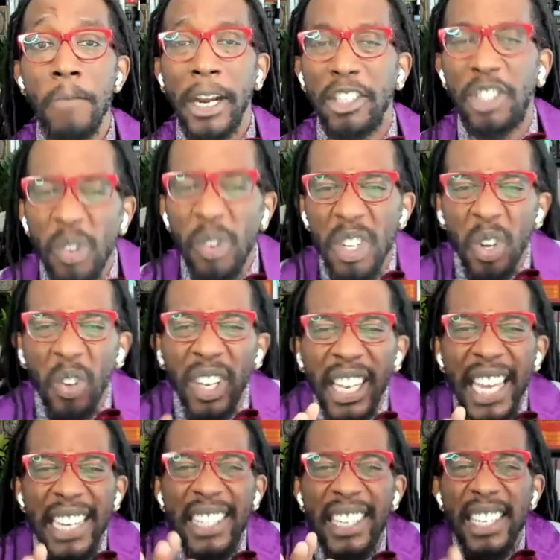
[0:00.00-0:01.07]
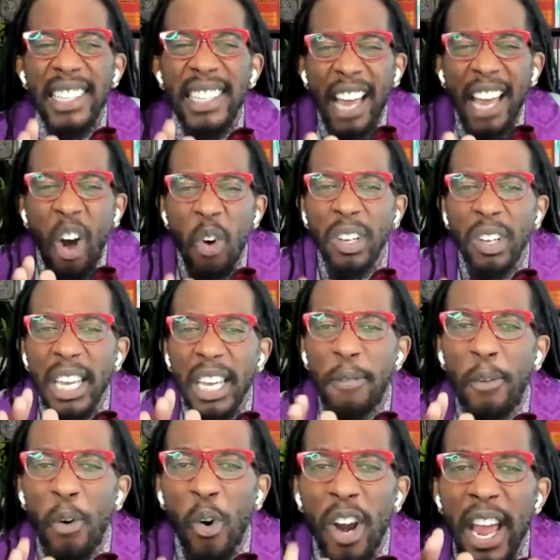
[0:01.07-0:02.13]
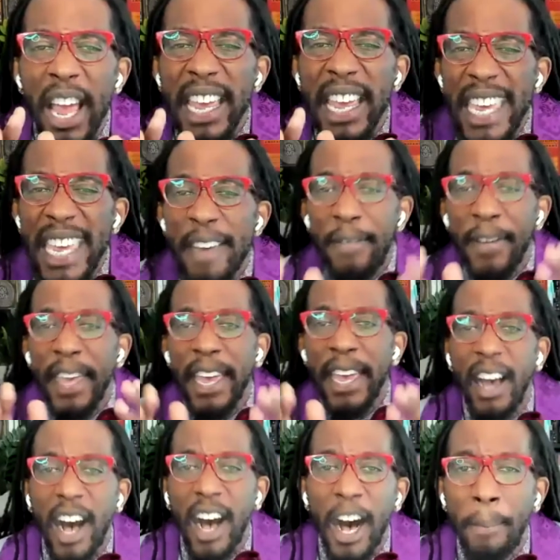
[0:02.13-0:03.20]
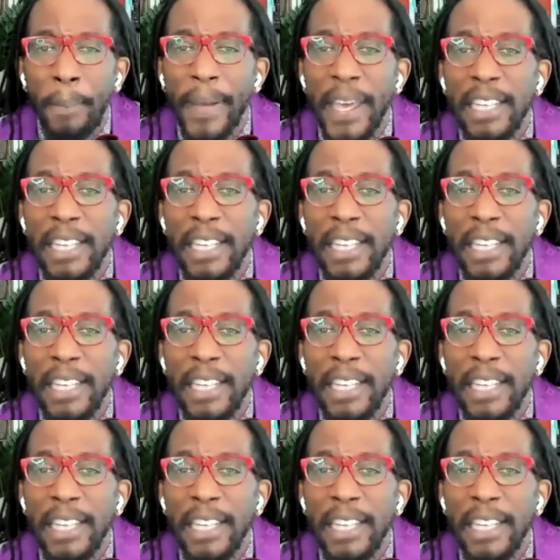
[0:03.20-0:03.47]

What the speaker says: Right? So Lent is not only for giving up,